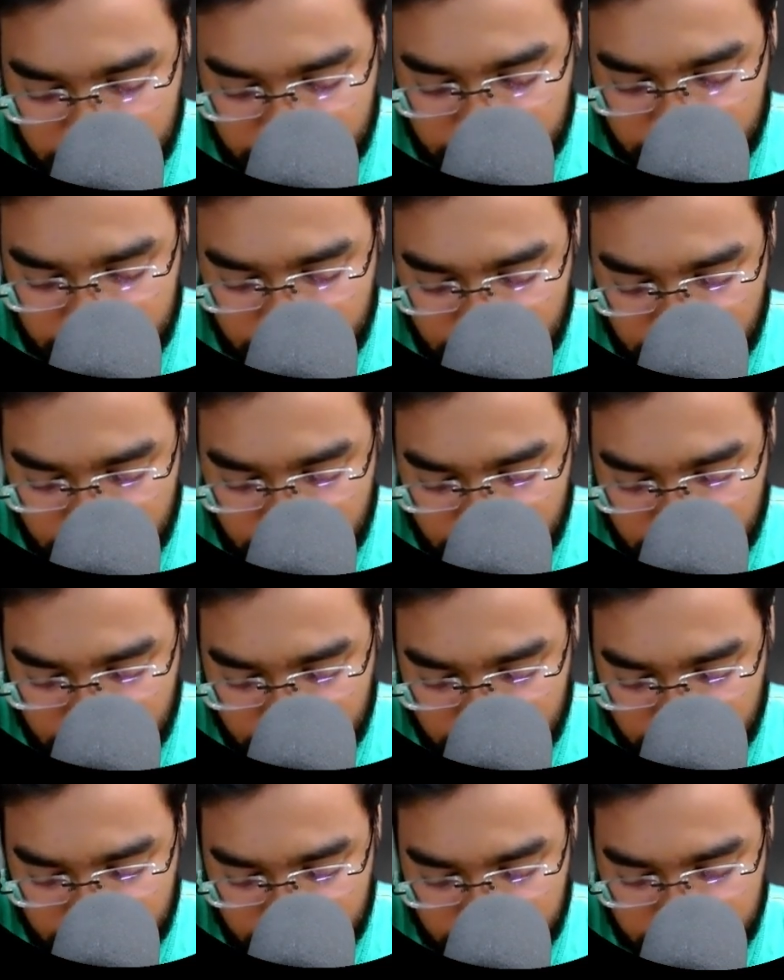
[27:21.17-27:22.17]
float
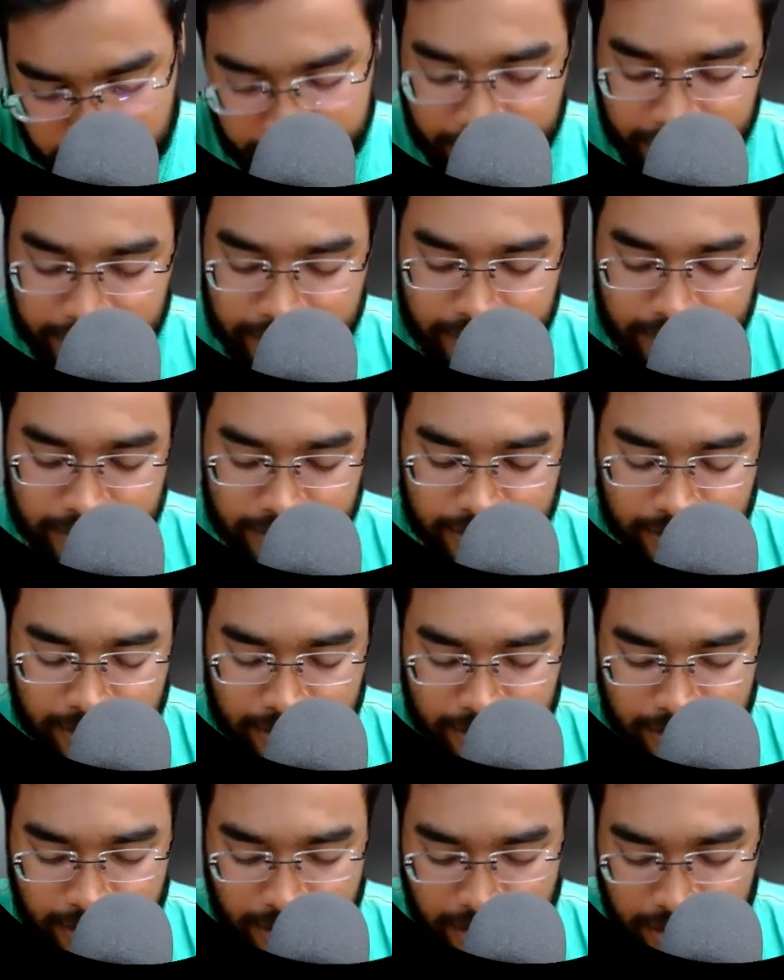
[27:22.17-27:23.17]
of x,
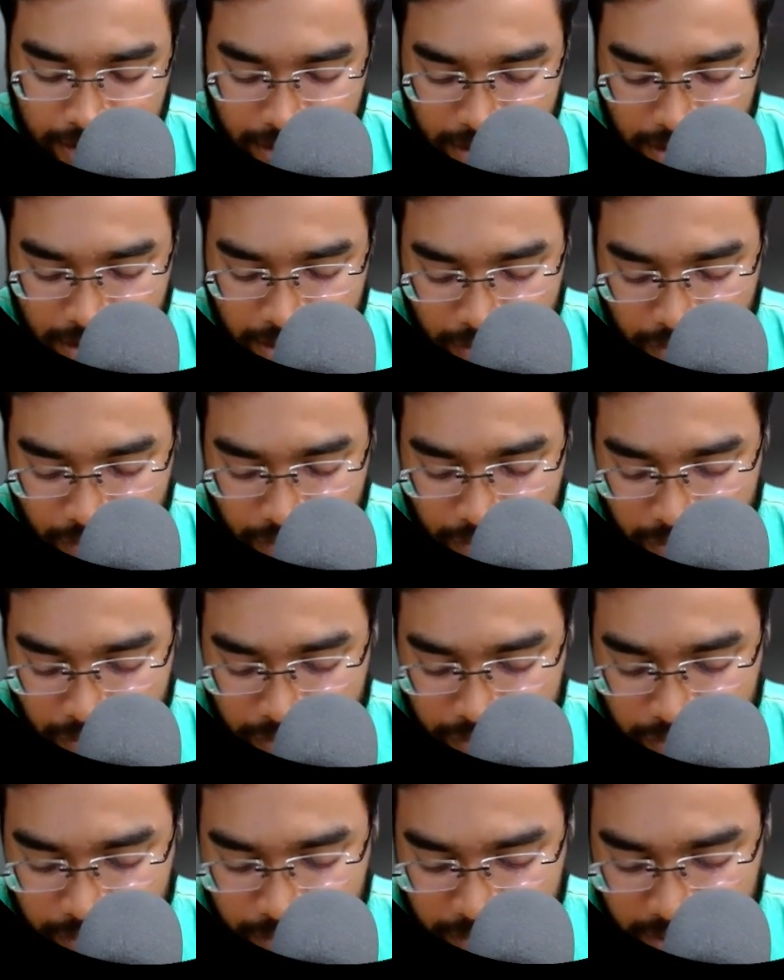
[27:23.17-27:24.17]
then y
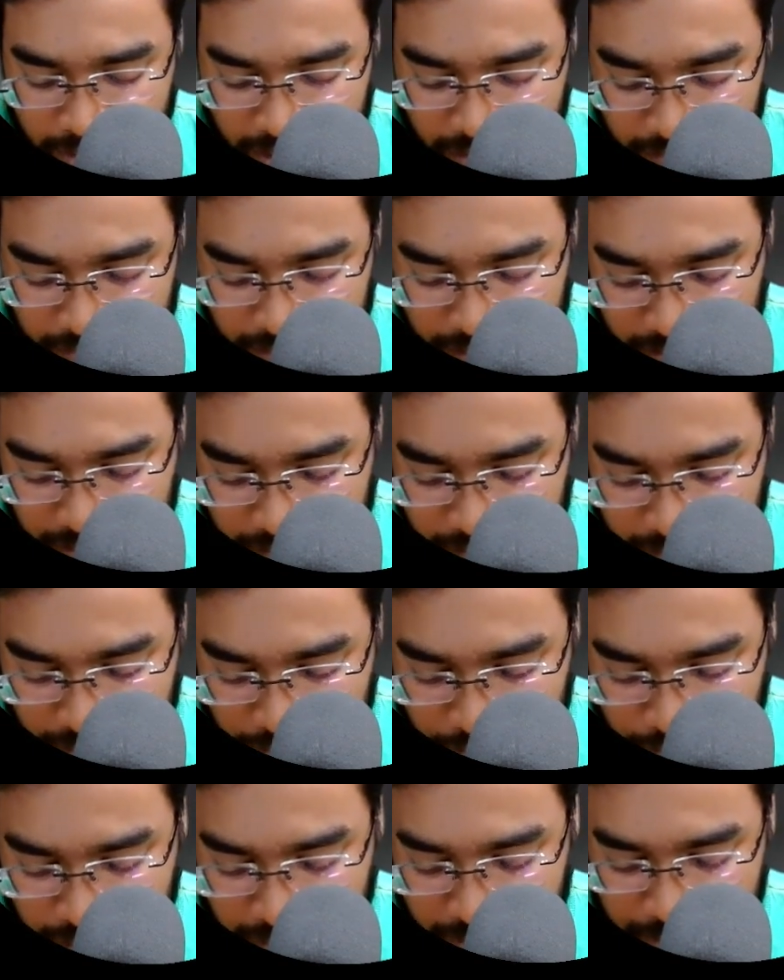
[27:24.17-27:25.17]
would be having the
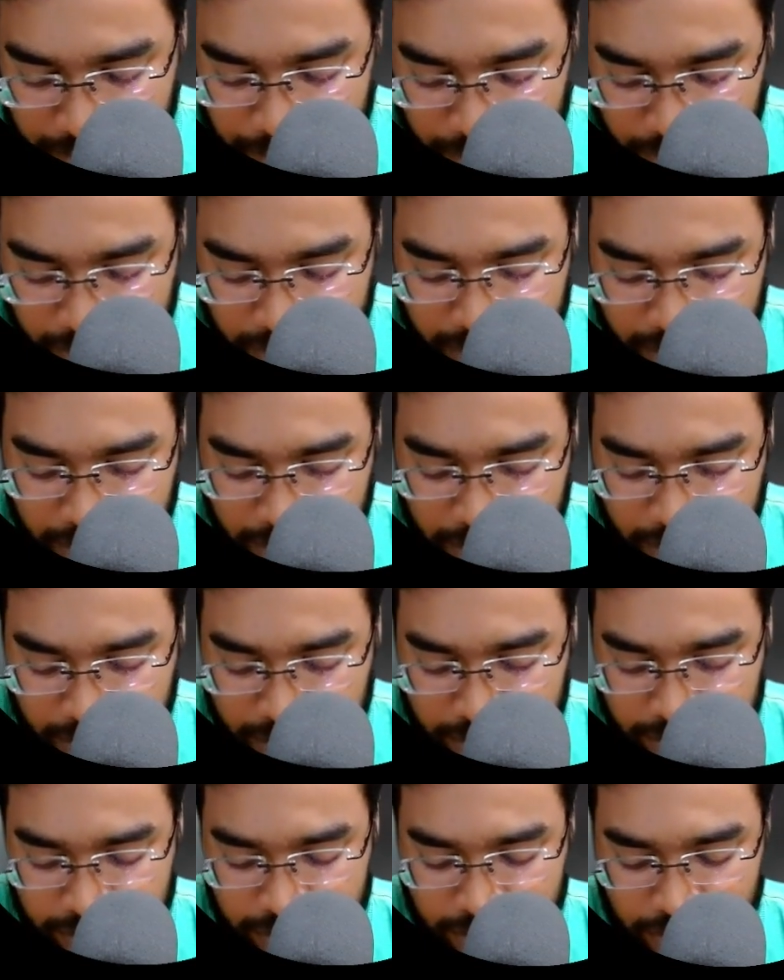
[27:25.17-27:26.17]
value
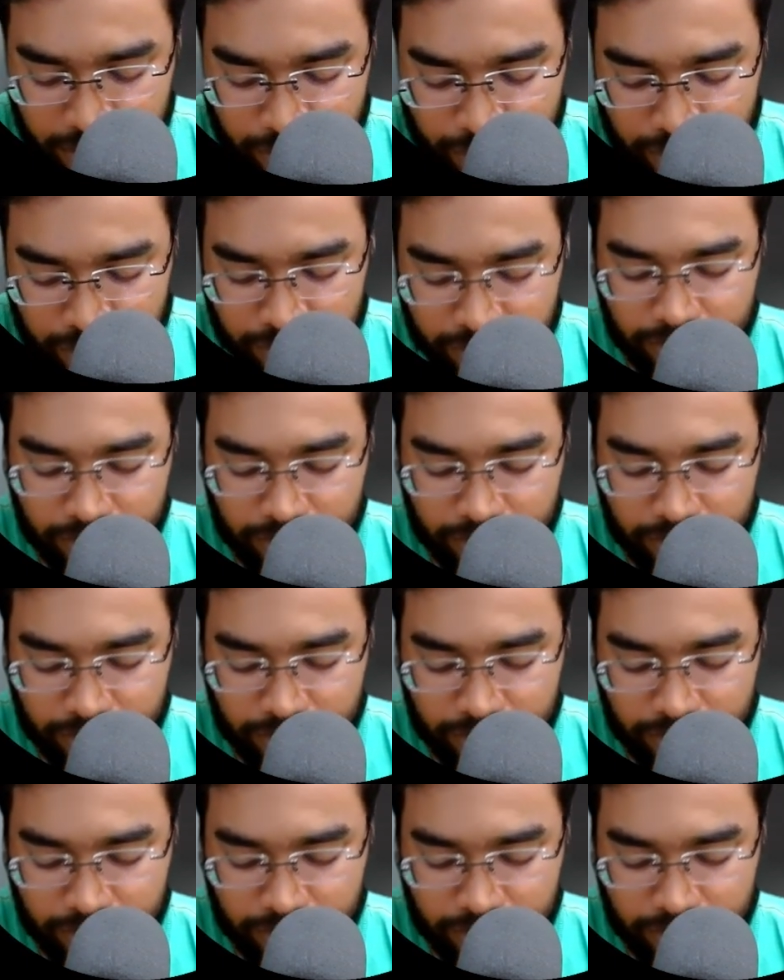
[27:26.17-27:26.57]
5.0.